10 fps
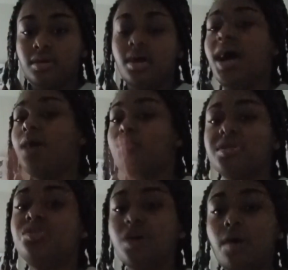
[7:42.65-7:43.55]
I really
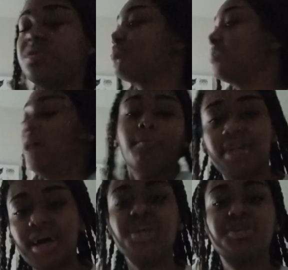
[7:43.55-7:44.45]
don't, because when I
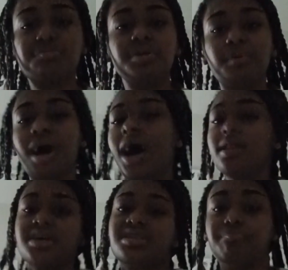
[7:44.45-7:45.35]
blast people, I
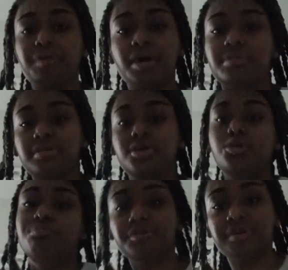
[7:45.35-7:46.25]
like to publicly
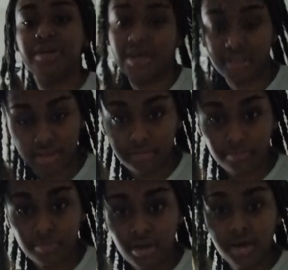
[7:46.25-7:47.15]
humiliate them.
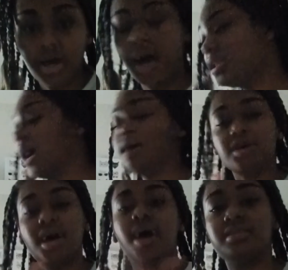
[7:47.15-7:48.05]
I, I,
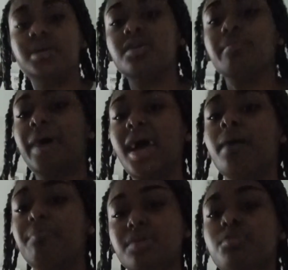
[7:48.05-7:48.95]
just, I think bad people